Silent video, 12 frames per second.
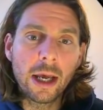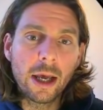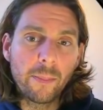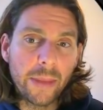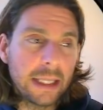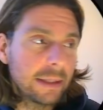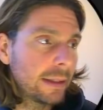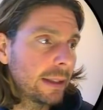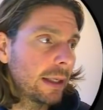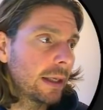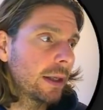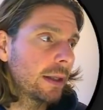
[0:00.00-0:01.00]
Mint.
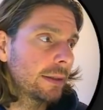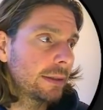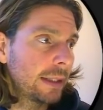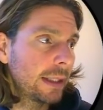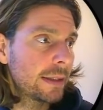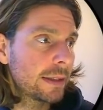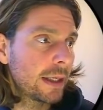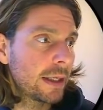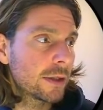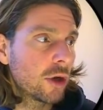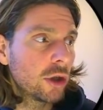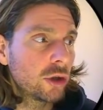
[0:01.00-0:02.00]
This is
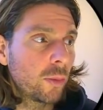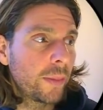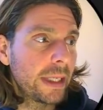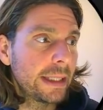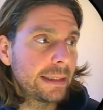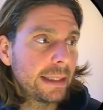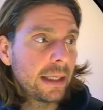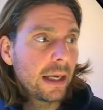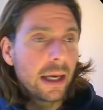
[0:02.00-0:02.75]
going to be